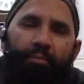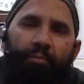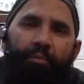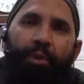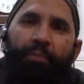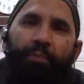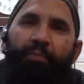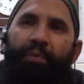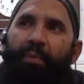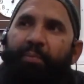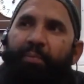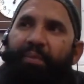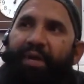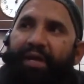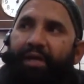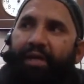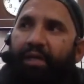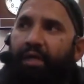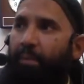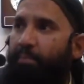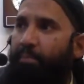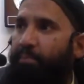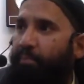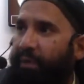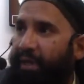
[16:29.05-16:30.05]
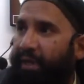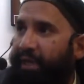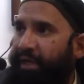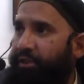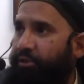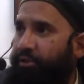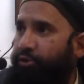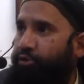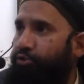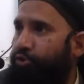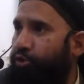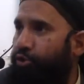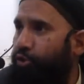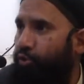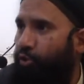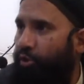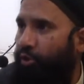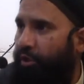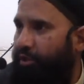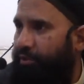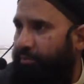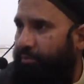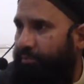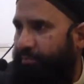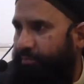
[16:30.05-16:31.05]
people made complaint to the
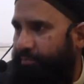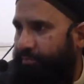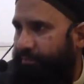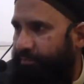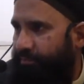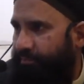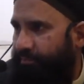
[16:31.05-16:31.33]
ruler.